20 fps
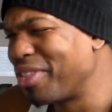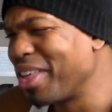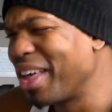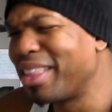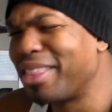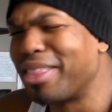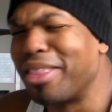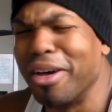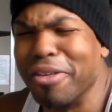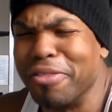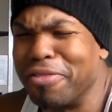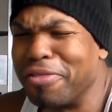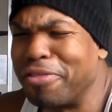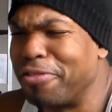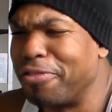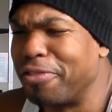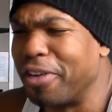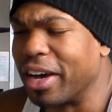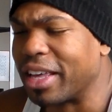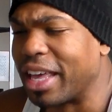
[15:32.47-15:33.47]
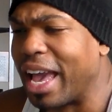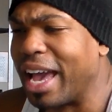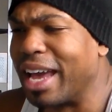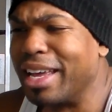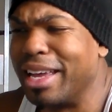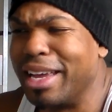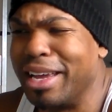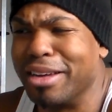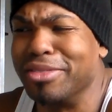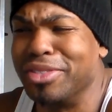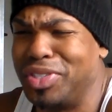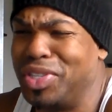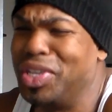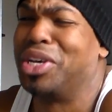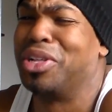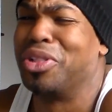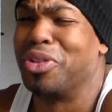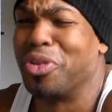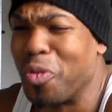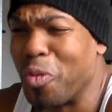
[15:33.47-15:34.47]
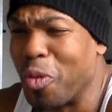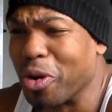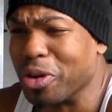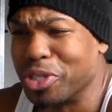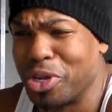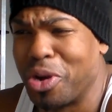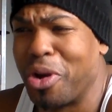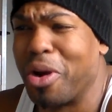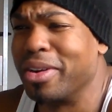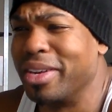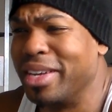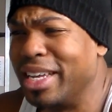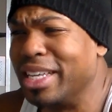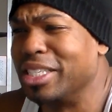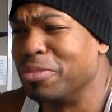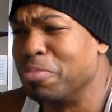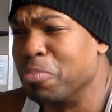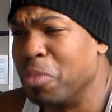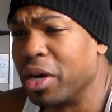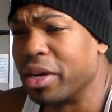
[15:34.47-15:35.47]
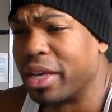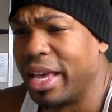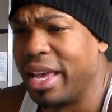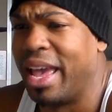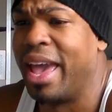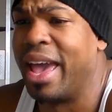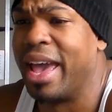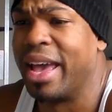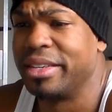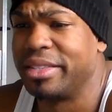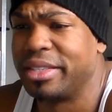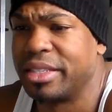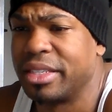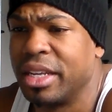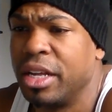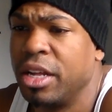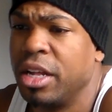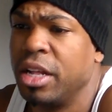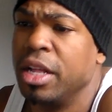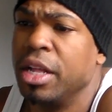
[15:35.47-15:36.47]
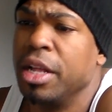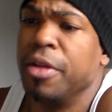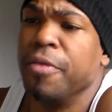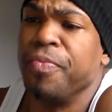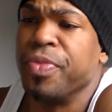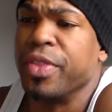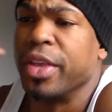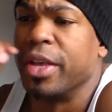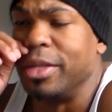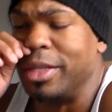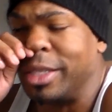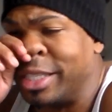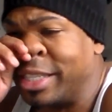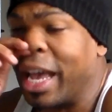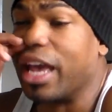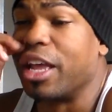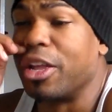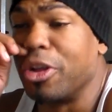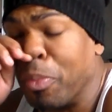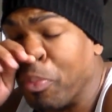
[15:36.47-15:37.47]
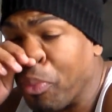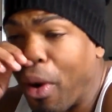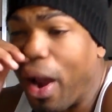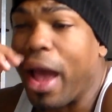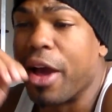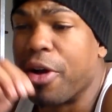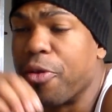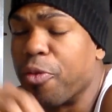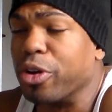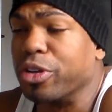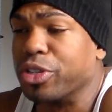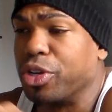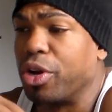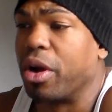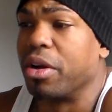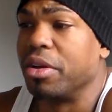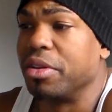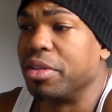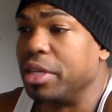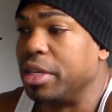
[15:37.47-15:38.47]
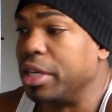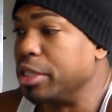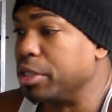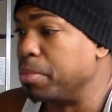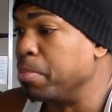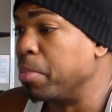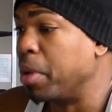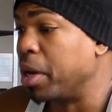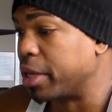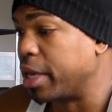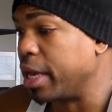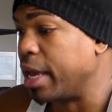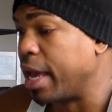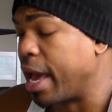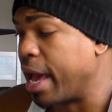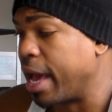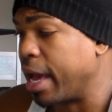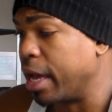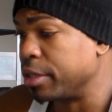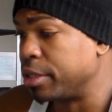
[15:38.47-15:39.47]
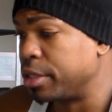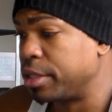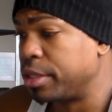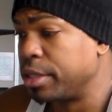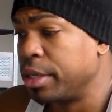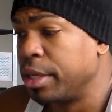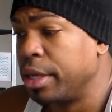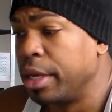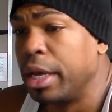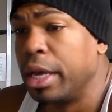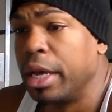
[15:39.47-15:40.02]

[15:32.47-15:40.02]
Get the fuck out of here. Ziggler works hard than his monkey ass. Daniel Bryan works harder than his monkey ass.